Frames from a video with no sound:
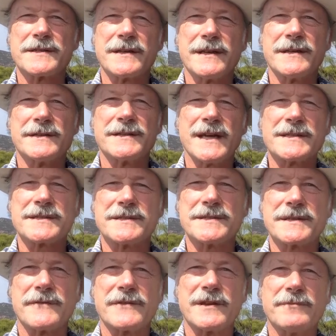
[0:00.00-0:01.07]
and dozens
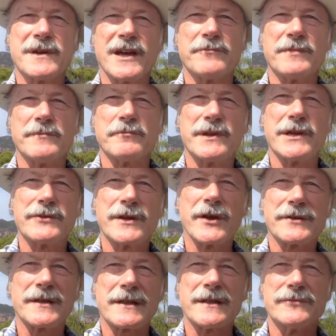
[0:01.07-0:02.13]
of them have been
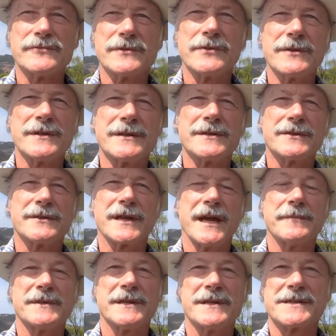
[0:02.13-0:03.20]
periodically ruined or
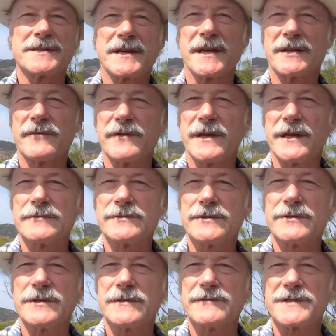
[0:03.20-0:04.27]
kept in a state of near
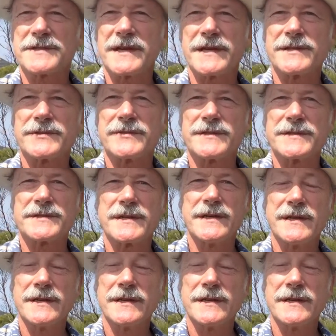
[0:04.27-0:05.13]
ruin for centuries.